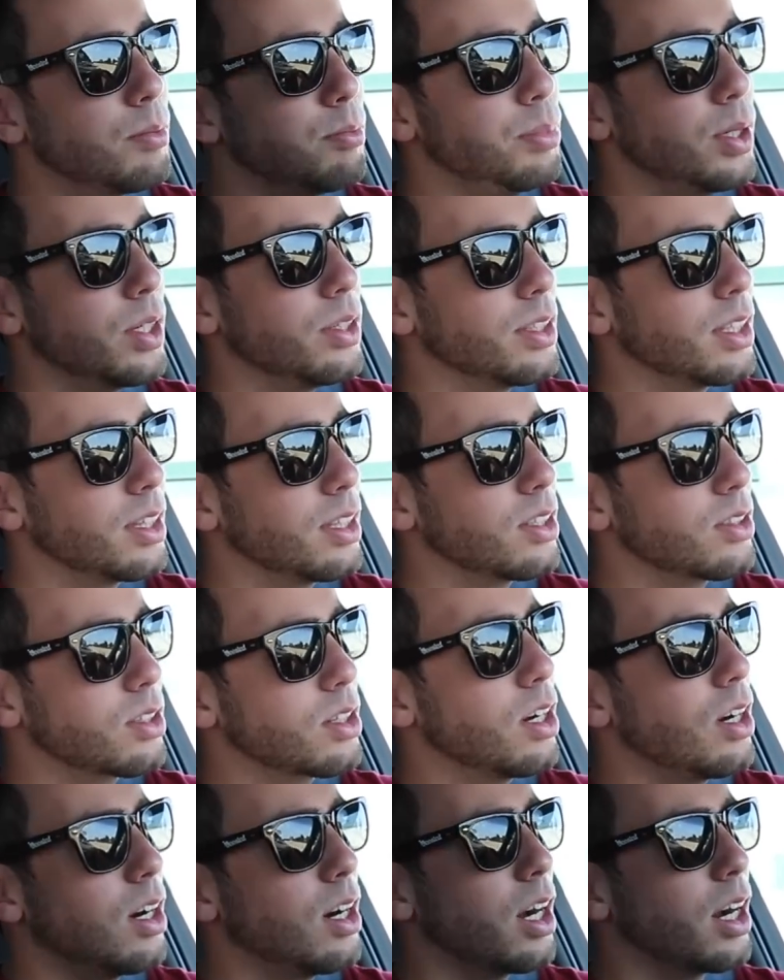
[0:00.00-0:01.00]
building this
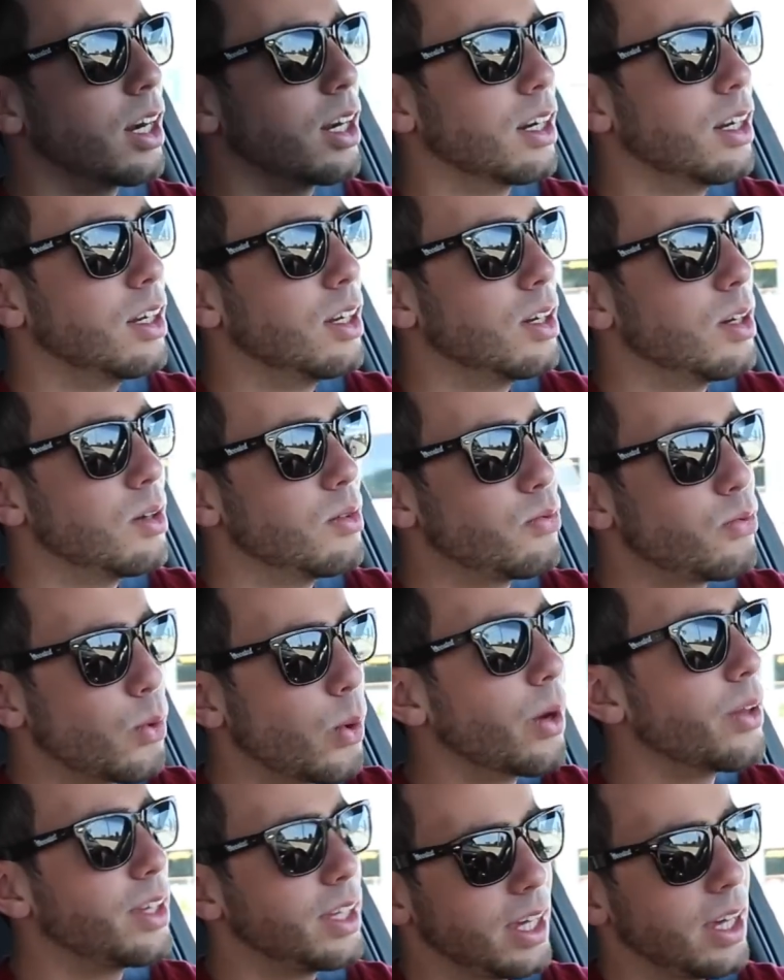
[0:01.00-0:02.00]
car
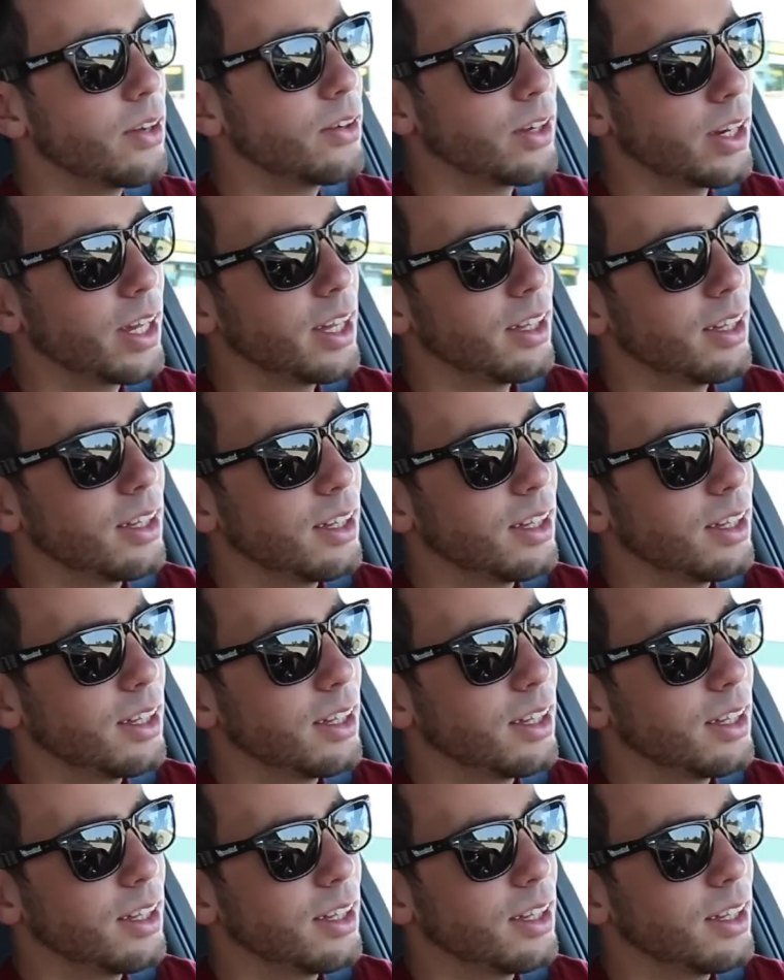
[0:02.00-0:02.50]
for the internet.